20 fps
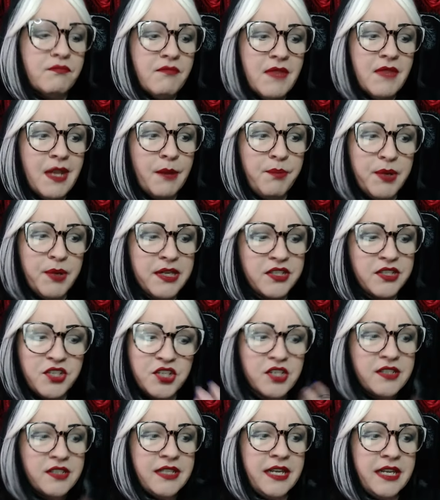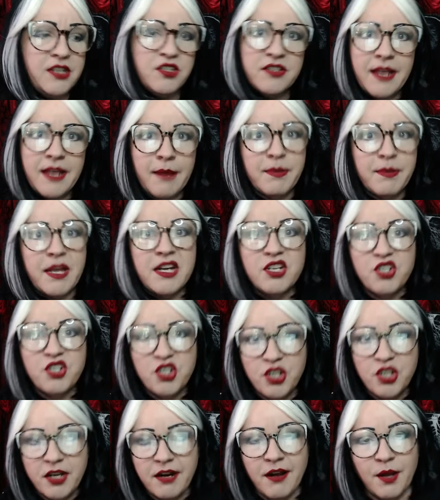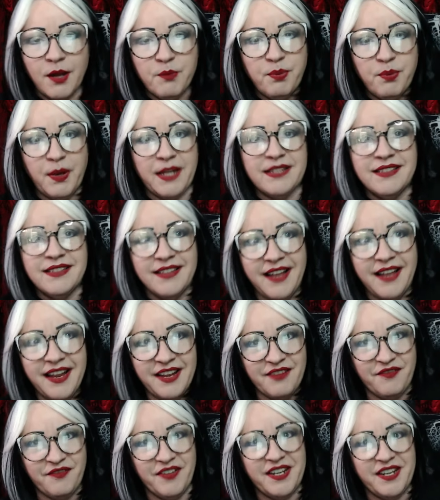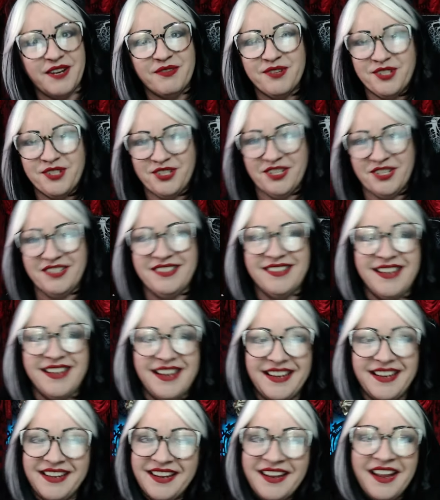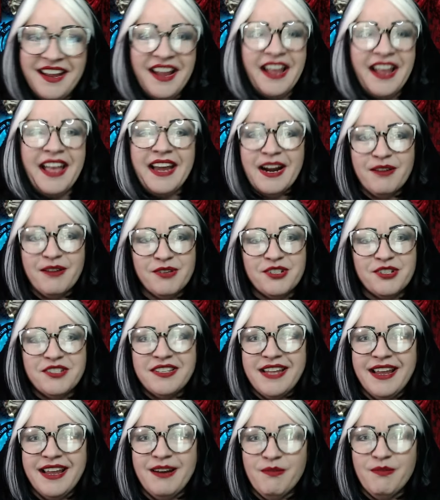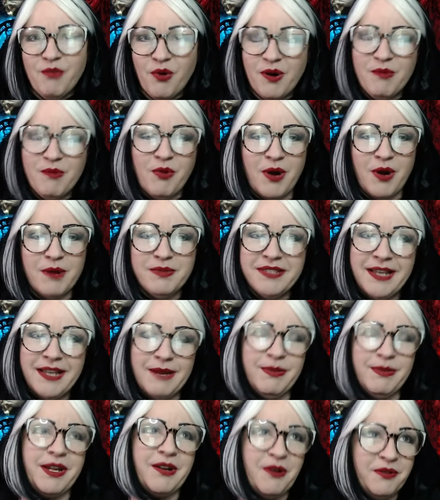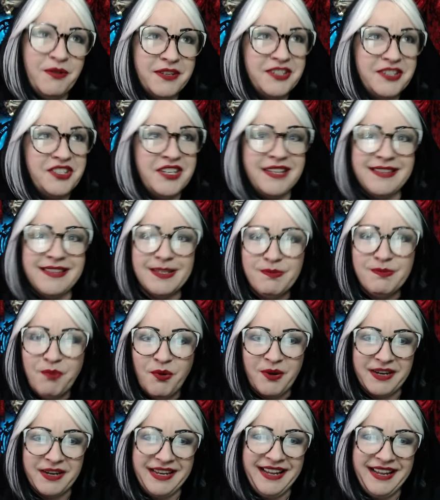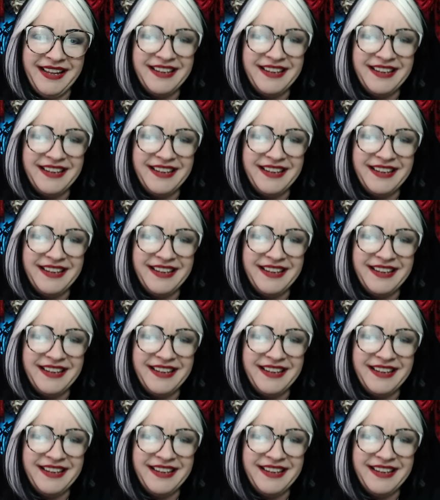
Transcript: but it's just, he just kept getting shit on by life, and it was just like, and I would just get him more and more upset. I'm like, holy shit, this poor kid.